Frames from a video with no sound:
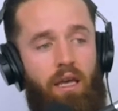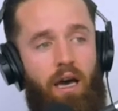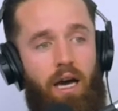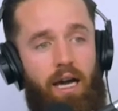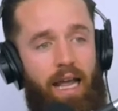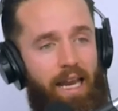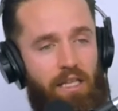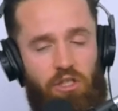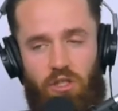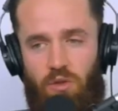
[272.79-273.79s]
And
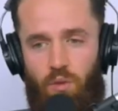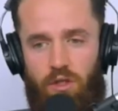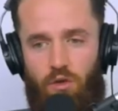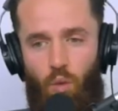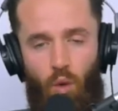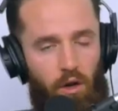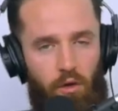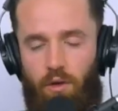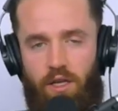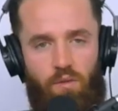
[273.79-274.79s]
it just was one of the
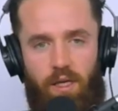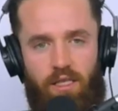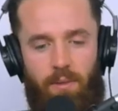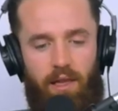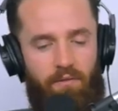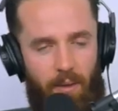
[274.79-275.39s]
greatest weekends of my life.